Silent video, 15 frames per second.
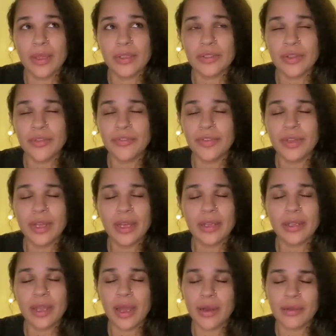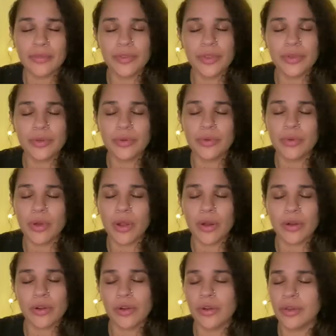I feel like a lot of you
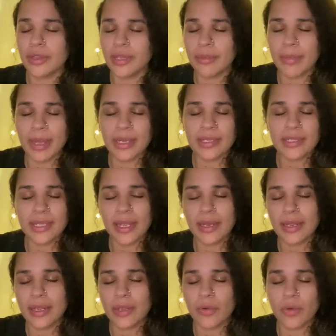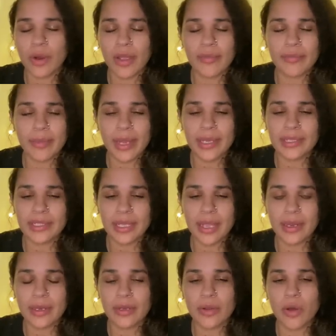are currently meditating or have
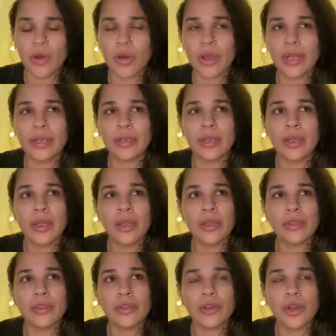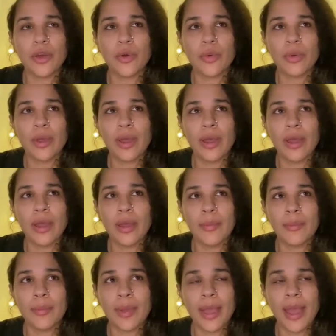meditated on, you know,
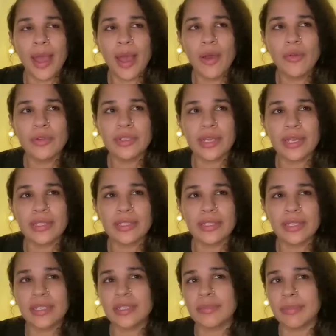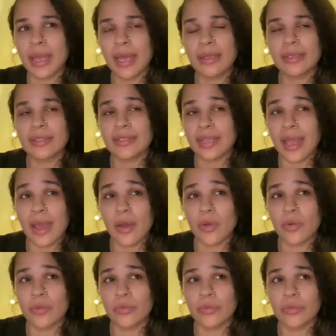how does this balance
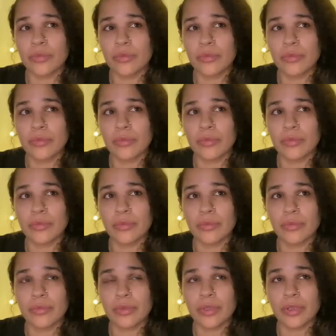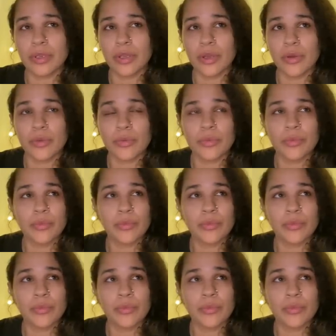out? You know,